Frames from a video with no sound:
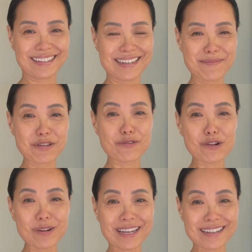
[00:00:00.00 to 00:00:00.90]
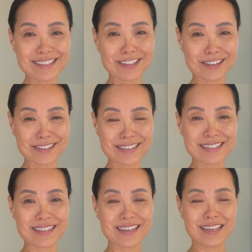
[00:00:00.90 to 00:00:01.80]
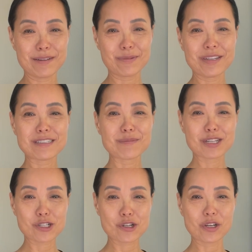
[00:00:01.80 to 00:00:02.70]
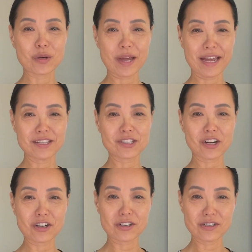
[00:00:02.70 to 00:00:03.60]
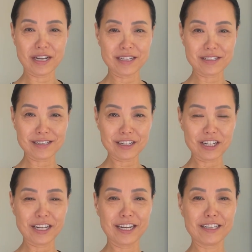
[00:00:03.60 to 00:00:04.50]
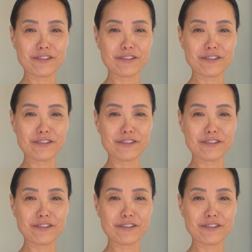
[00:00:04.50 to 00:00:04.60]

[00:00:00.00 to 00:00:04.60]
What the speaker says: Before we get started, please make sure your hands are nice and clean,